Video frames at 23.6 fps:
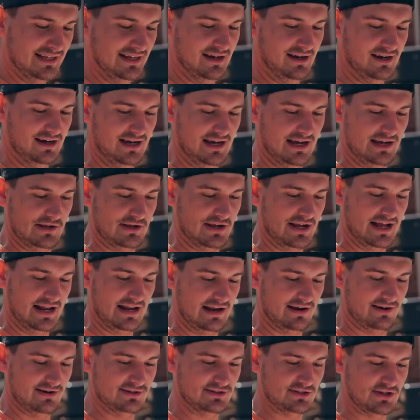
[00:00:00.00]
All right, you got
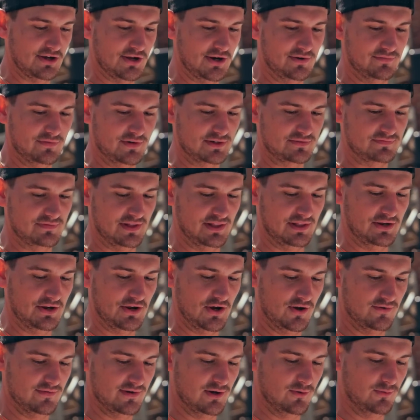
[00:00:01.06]
Arizona versus
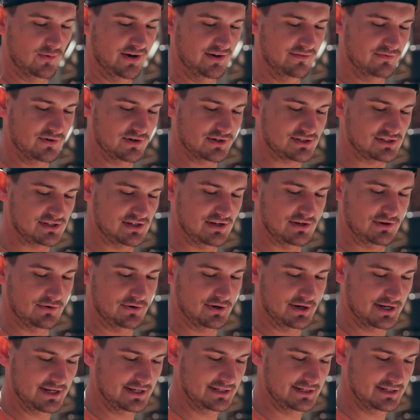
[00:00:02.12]
Villanova, 1 versus 2.